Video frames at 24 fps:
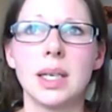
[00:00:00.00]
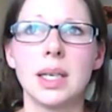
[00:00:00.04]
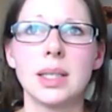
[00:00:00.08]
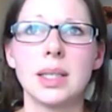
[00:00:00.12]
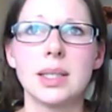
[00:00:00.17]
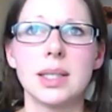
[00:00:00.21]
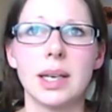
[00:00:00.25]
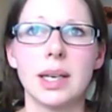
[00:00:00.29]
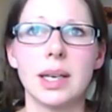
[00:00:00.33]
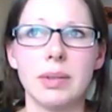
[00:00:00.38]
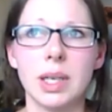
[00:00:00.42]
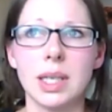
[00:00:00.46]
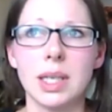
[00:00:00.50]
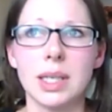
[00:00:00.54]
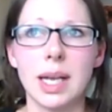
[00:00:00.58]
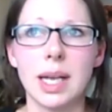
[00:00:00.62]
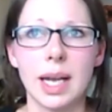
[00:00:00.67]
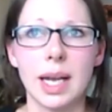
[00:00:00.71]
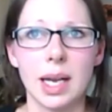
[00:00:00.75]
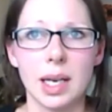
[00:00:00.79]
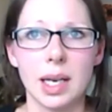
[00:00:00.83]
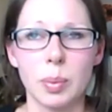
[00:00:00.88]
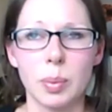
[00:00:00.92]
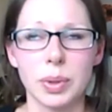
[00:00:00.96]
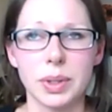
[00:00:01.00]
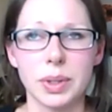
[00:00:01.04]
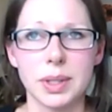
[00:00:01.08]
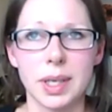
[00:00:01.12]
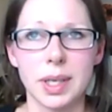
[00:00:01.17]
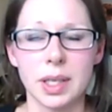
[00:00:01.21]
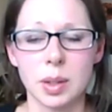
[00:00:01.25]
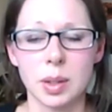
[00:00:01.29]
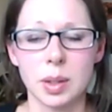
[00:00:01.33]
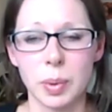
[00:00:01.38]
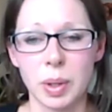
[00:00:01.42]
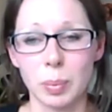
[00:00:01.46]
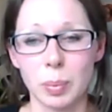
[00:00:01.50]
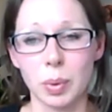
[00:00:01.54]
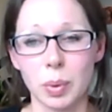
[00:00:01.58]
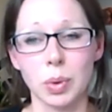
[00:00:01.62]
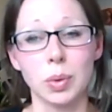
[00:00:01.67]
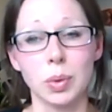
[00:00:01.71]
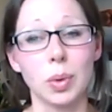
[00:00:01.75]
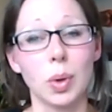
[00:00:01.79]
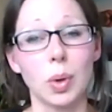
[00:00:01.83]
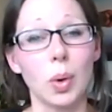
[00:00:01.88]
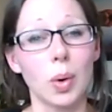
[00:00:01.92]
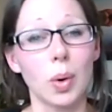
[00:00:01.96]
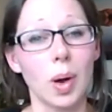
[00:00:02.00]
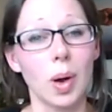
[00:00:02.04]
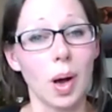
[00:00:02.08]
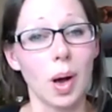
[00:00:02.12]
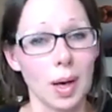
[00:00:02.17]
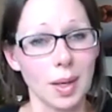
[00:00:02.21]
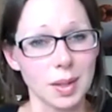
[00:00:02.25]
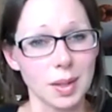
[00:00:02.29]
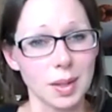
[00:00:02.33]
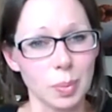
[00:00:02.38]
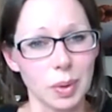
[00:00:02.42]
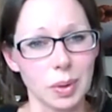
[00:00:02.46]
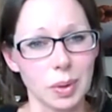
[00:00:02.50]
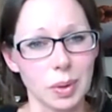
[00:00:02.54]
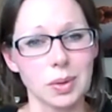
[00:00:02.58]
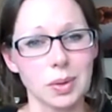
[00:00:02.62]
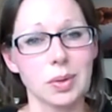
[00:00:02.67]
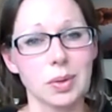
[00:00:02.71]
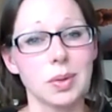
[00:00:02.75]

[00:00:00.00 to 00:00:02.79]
70 to 80% of people who go to hospitals